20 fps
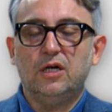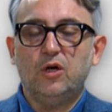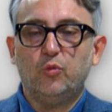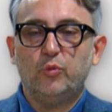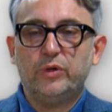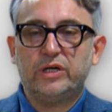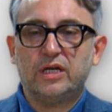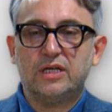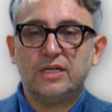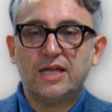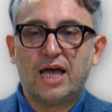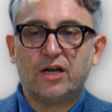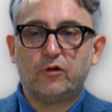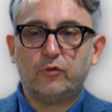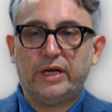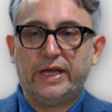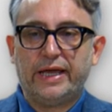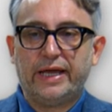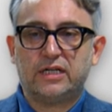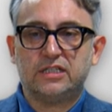we cannot
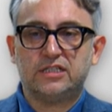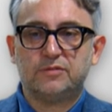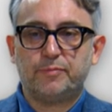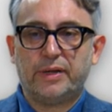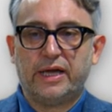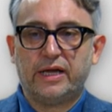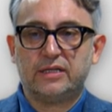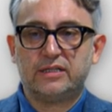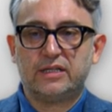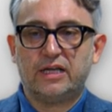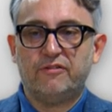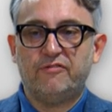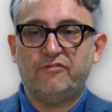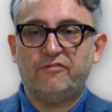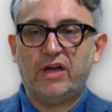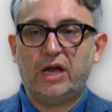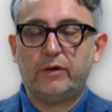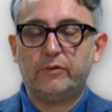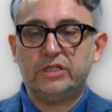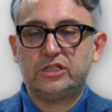really expect a
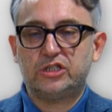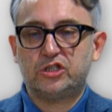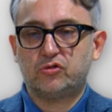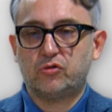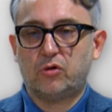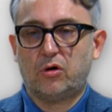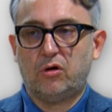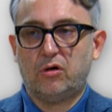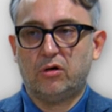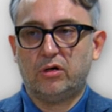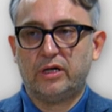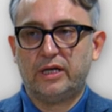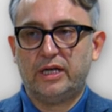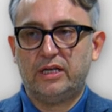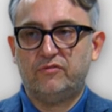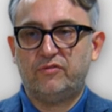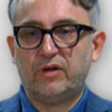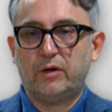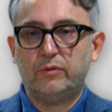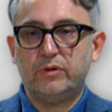very strong
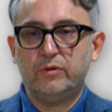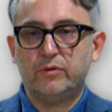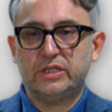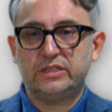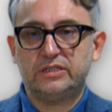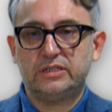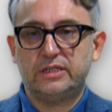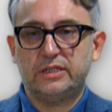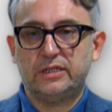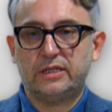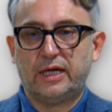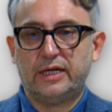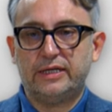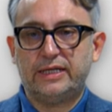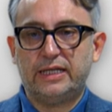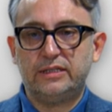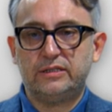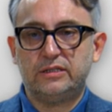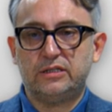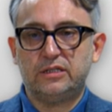and very resilient
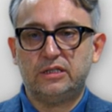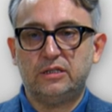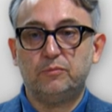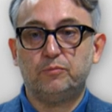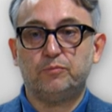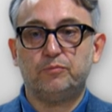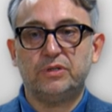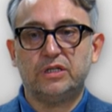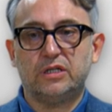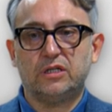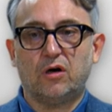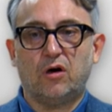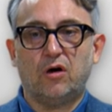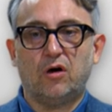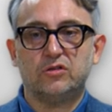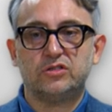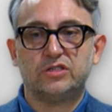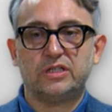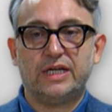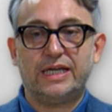identity
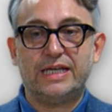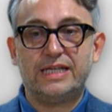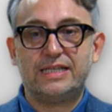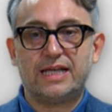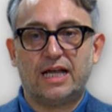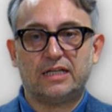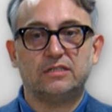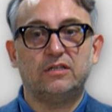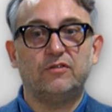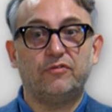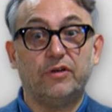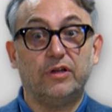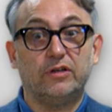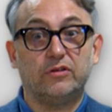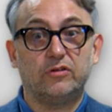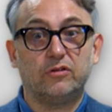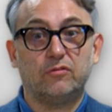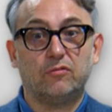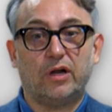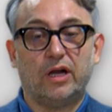because it doesn't
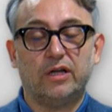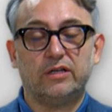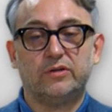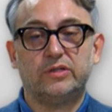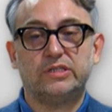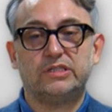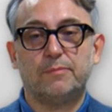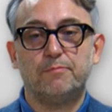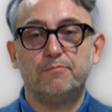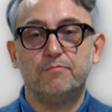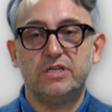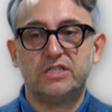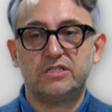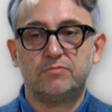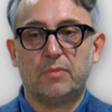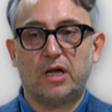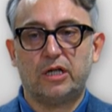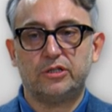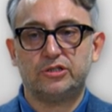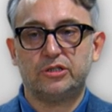fit, right? There is a
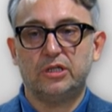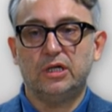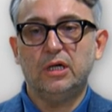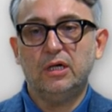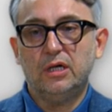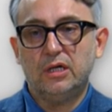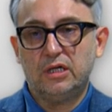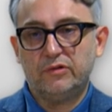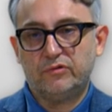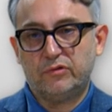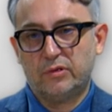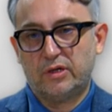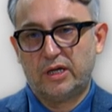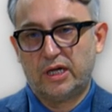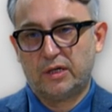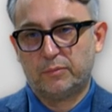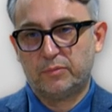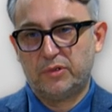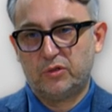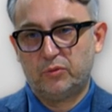mismatch, if you
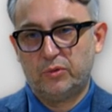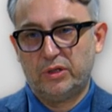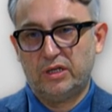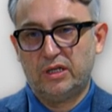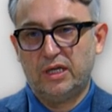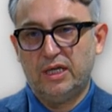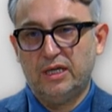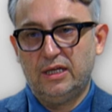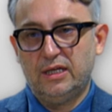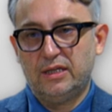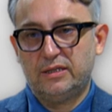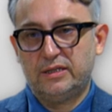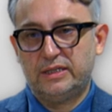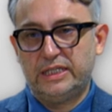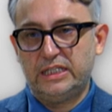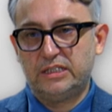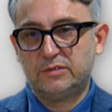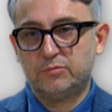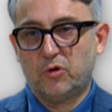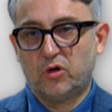like, between
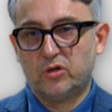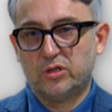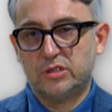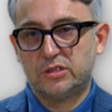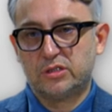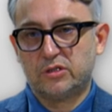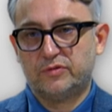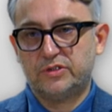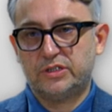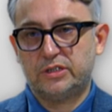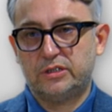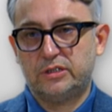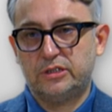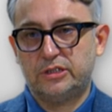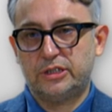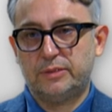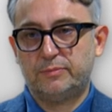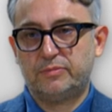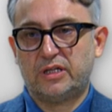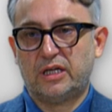these models of
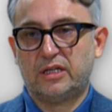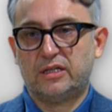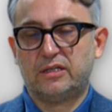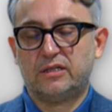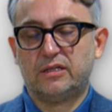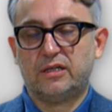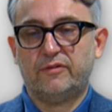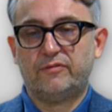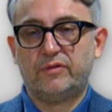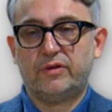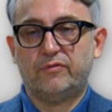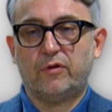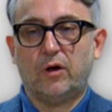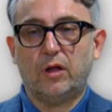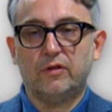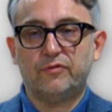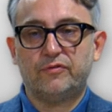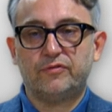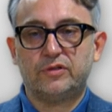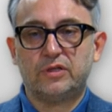citizenship that have
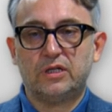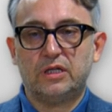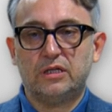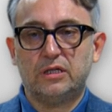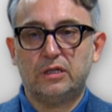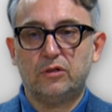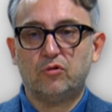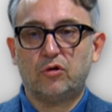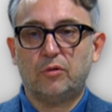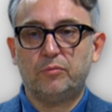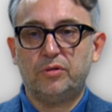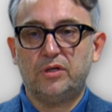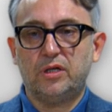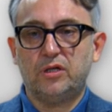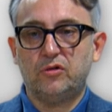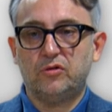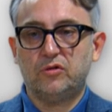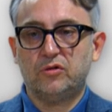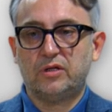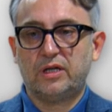evolved in the
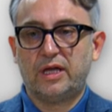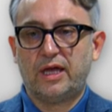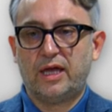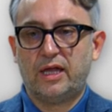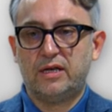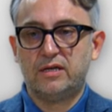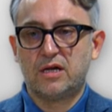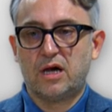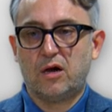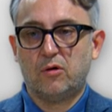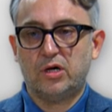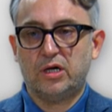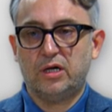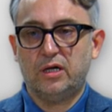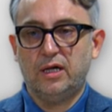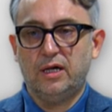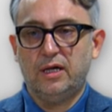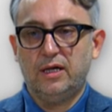European Union and our